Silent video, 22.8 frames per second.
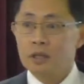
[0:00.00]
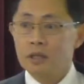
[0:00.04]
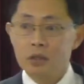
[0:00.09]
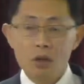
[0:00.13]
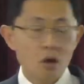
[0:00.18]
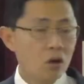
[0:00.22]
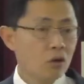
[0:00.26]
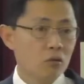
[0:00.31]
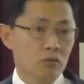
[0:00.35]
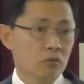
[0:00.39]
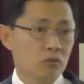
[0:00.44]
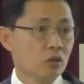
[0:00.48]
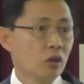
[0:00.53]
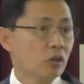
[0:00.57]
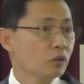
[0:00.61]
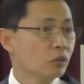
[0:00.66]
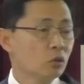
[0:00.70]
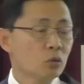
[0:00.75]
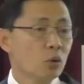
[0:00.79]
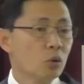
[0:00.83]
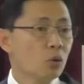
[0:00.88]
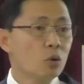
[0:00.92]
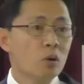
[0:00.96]
No, God
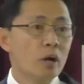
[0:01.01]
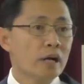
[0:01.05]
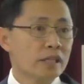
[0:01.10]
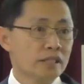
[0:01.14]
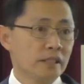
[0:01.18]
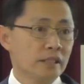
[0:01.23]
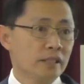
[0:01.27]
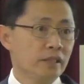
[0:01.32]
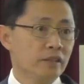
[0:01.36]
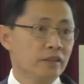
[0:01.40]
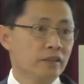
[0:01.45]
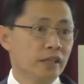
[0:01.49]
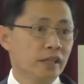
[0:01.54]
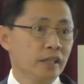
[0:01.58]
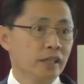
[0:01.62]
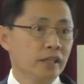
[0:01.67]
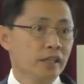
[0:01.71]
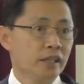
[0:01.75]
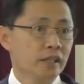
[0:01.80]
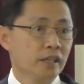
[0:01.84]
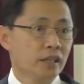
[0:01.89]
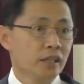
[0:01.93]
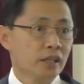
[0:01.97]
don't owe us anything.